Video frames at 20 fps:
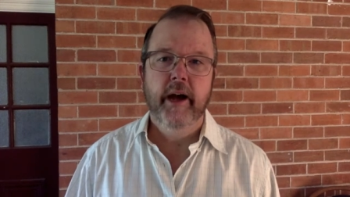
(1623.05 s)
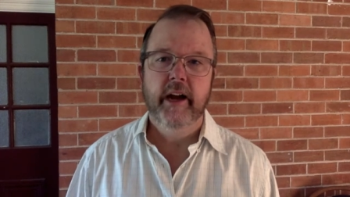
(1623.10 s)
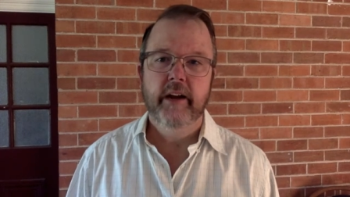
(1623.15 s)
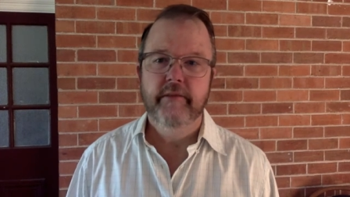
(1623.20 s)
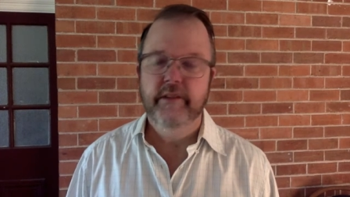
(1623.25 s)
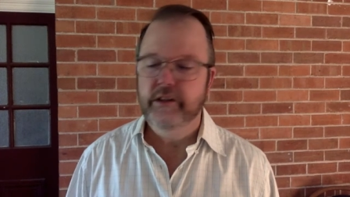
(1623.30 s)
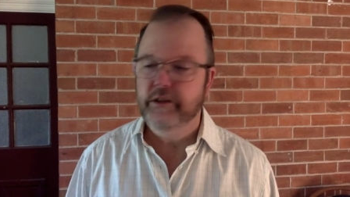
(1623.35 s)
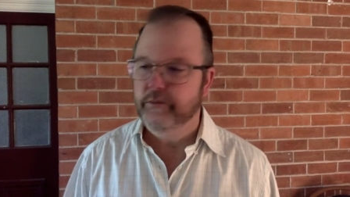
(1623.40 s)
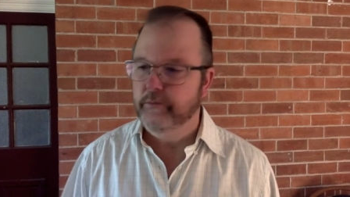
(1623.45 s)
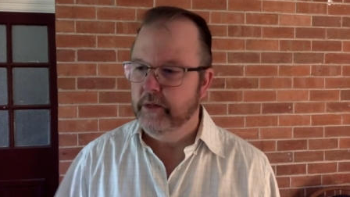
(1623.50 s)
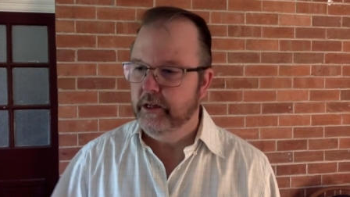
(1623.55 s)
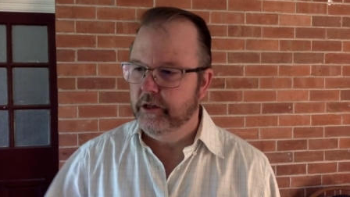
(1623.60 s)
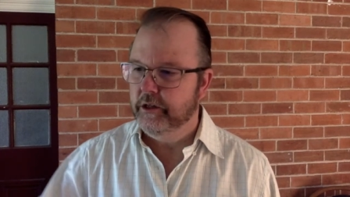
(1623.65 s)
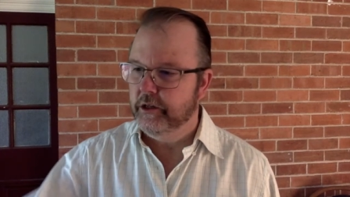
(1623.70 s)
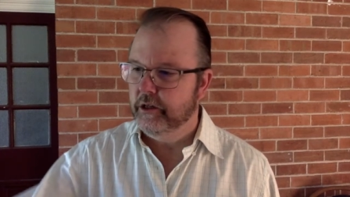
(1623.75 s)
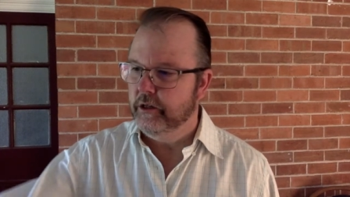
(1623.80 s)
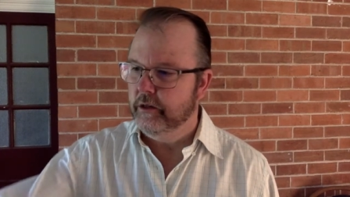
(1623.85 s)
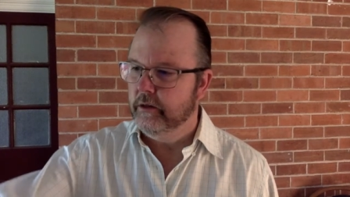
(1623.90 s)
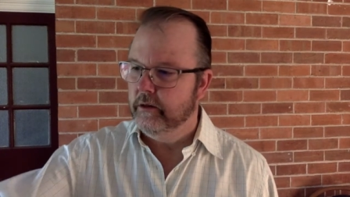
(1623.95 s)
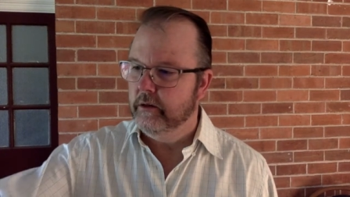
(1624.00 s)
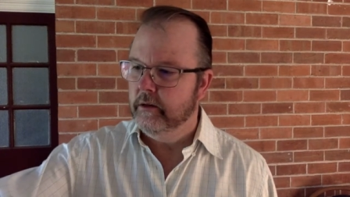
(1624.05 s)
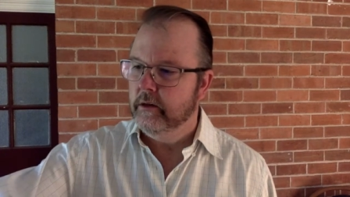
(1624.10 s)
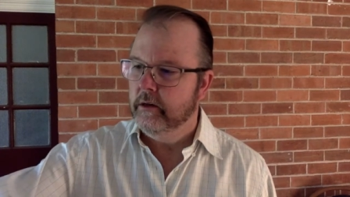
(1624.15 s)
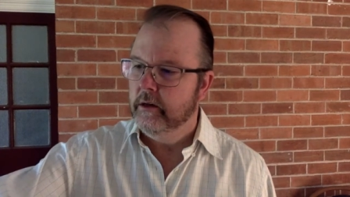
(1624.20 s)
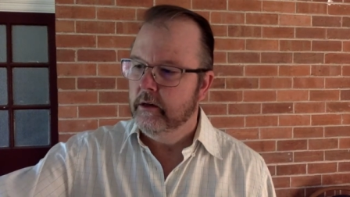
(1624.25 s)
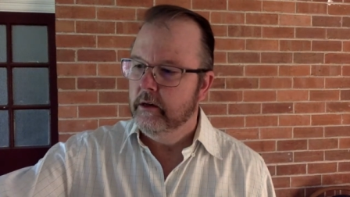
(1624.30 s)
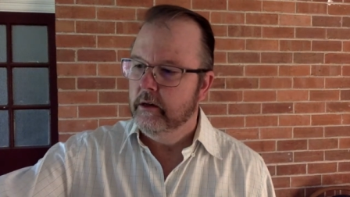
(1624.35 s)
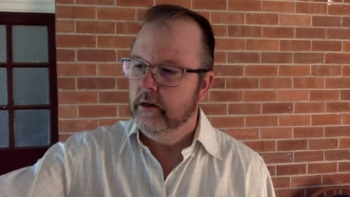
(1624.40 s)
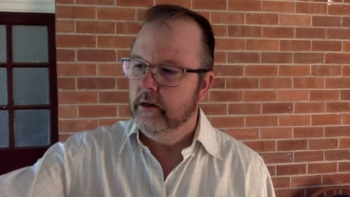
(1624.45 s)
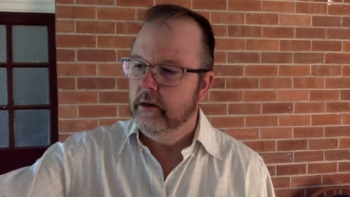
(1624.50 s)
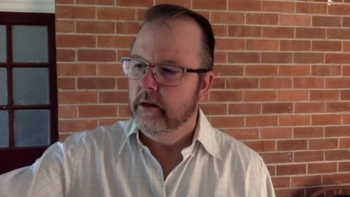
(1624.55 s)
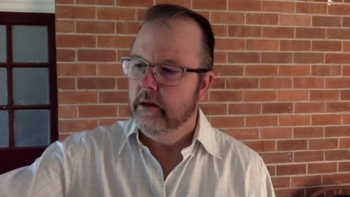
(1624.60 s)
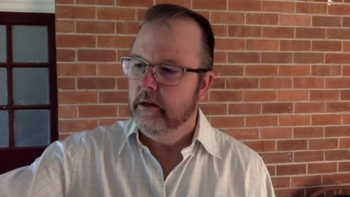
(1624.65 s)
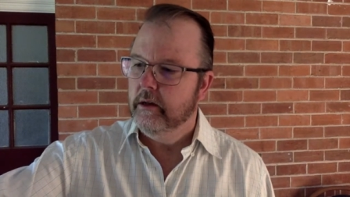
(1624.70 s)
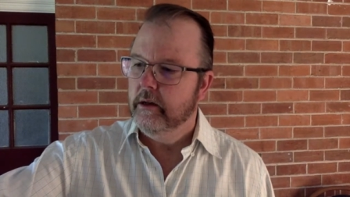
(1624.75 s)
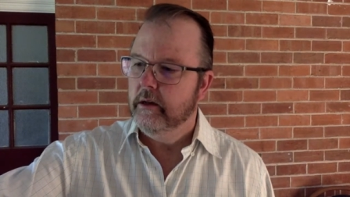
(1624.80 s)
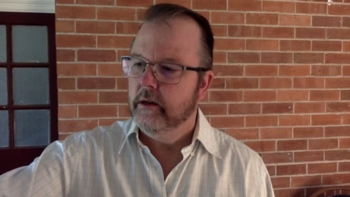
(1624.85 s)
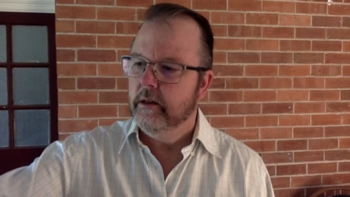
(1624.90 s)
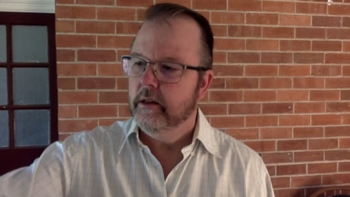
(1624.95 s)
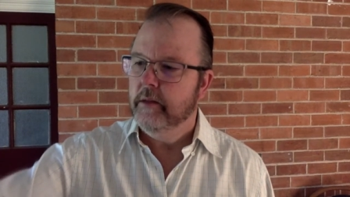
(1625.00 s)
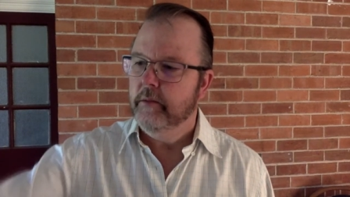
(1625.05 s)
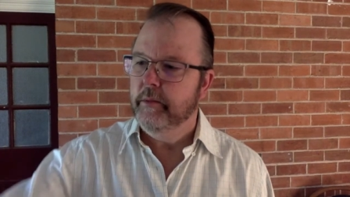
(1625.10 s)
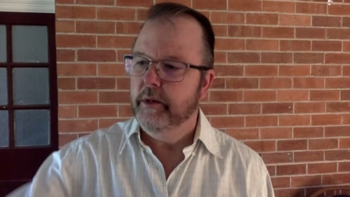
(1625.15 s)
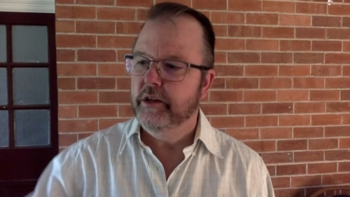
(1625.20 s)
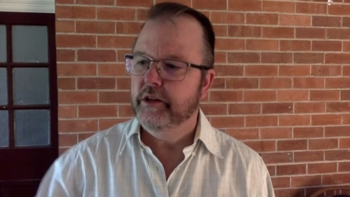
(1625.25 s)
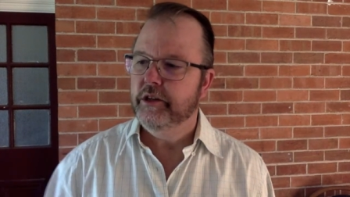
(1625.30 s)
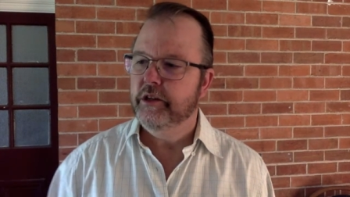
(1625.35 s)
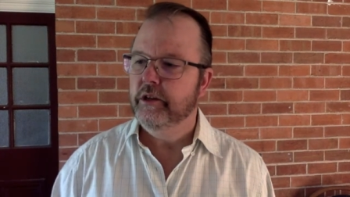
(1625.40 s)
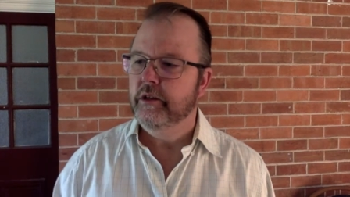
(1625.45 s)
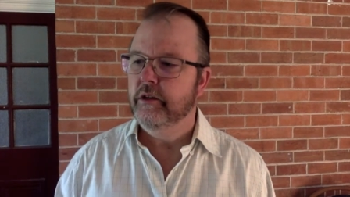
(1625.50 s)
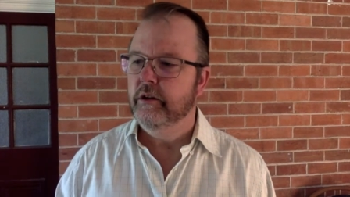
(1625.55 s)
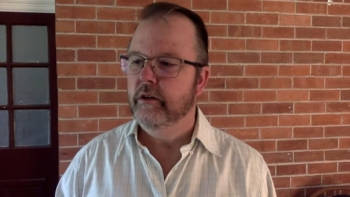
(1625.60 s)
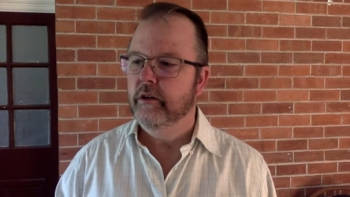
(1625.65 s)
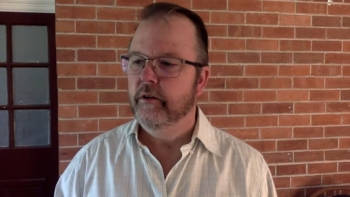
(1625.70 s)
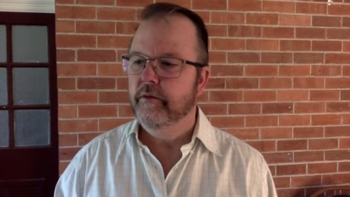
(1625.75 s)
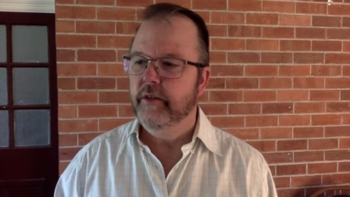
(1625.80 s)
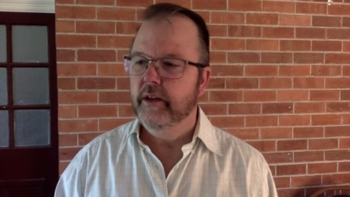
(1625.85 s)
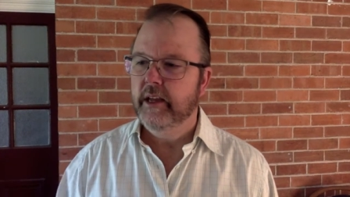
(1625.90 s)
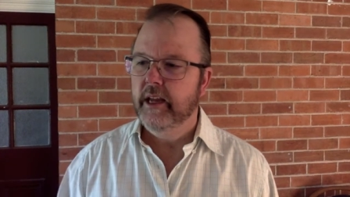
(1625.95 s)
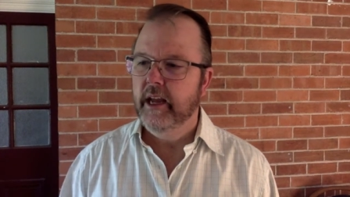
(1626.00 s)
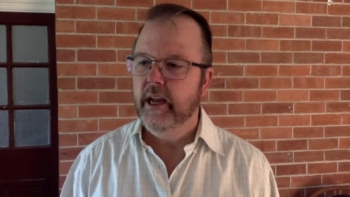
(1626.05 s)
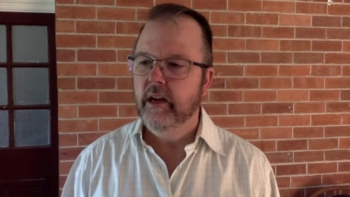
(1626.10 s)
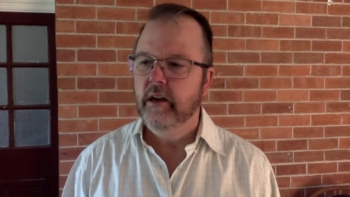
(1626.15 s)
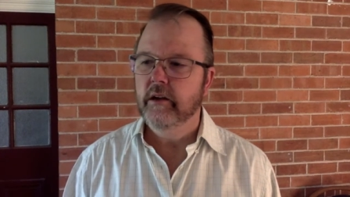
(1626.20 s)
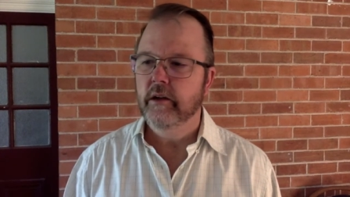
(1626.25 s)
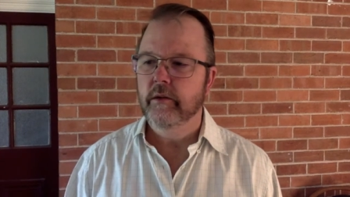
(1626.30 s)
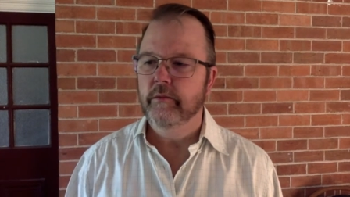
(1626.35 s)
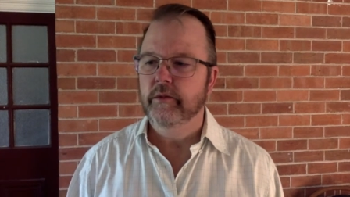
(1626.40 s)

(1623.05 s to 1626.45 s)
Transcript: of His mission, the mission of the kingdom